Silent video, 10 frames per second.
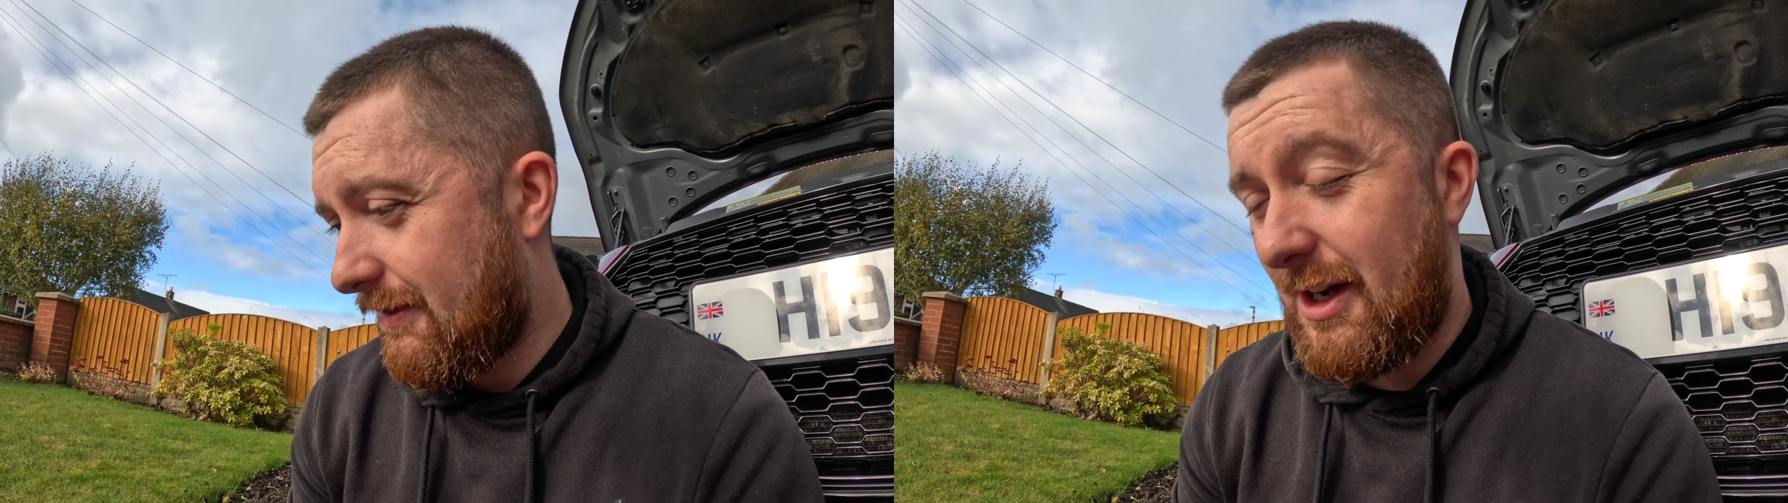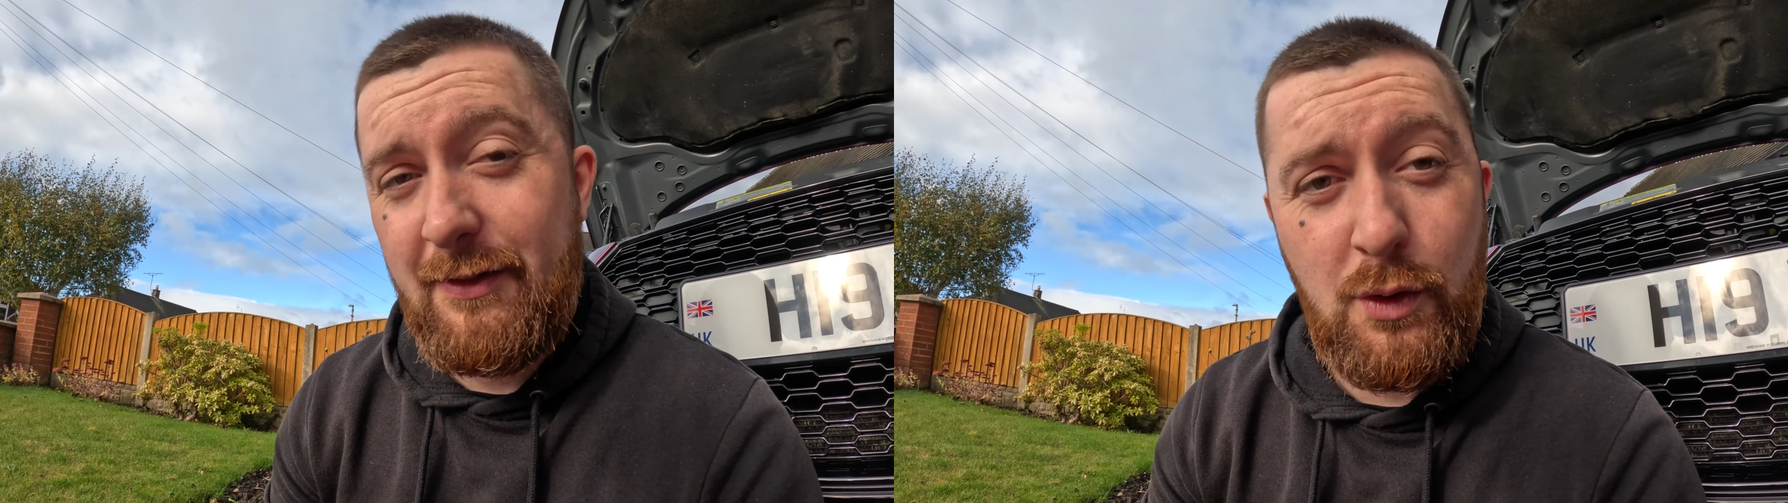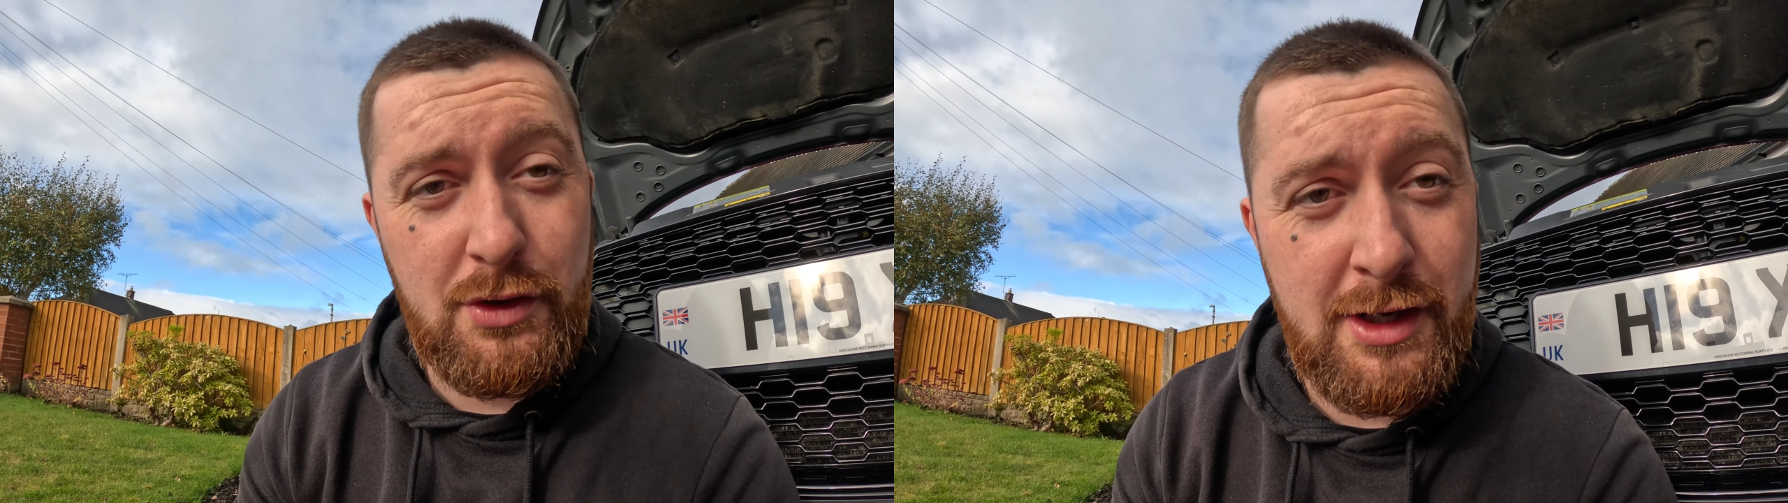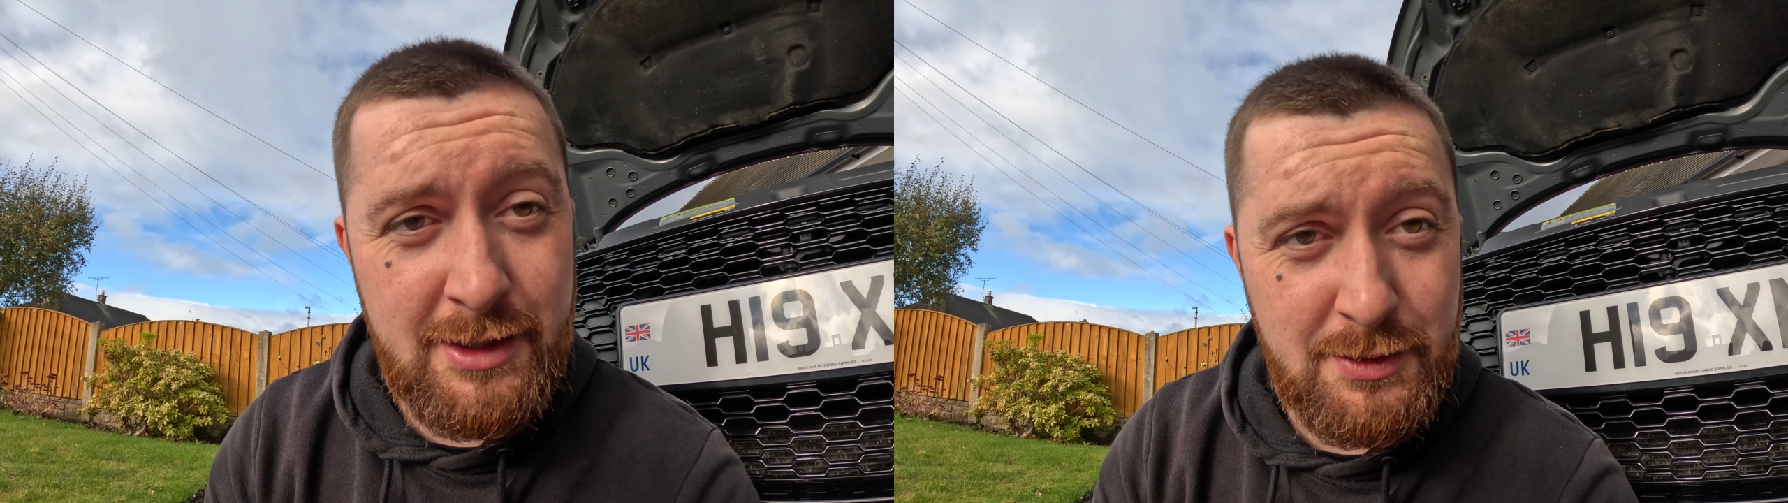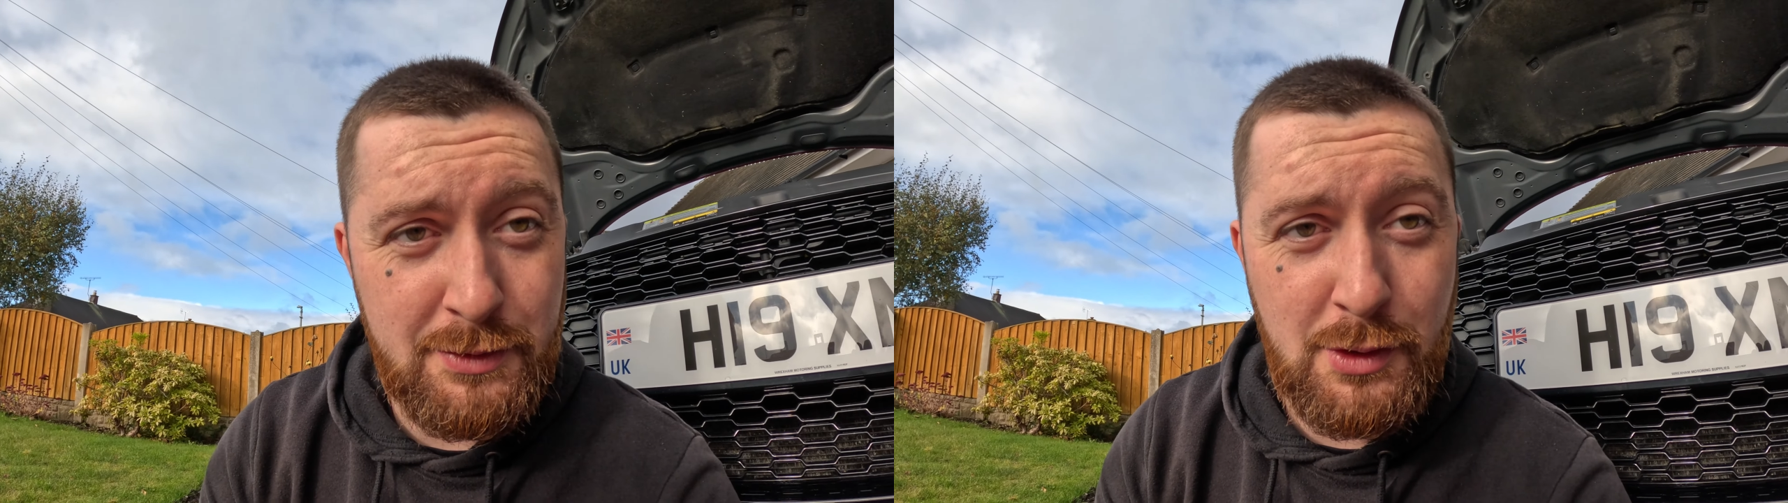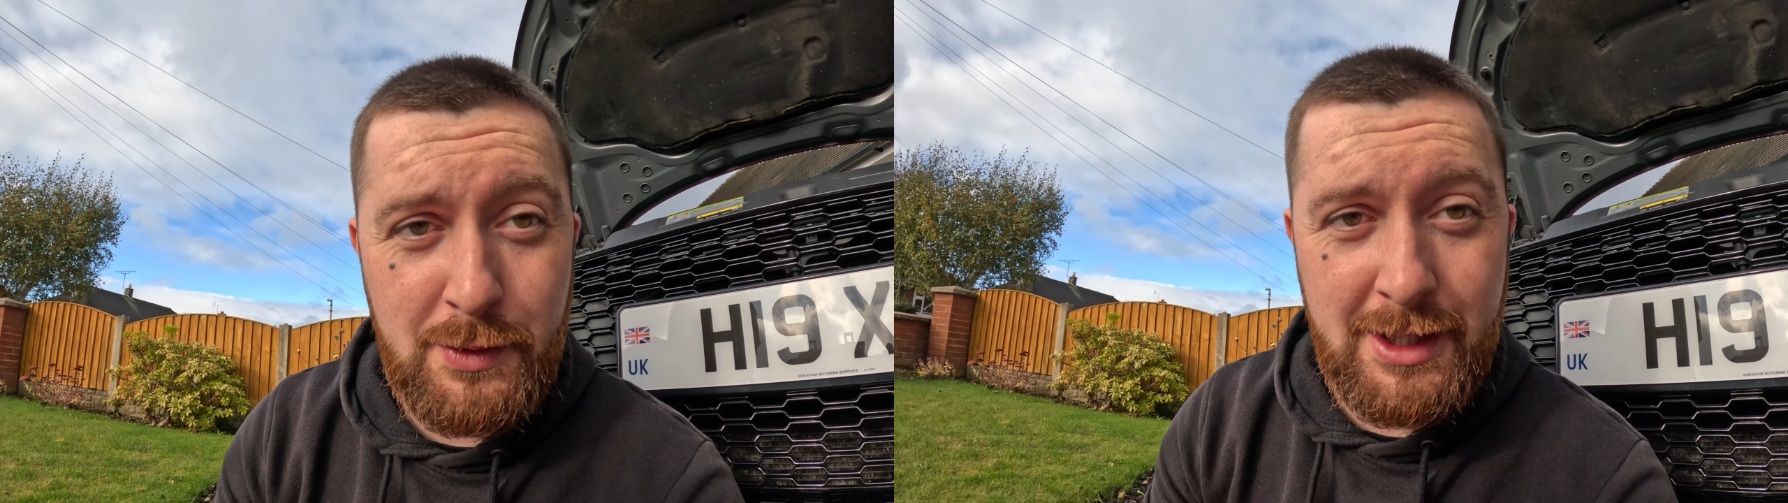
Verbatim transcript: I've ordered it, so it's going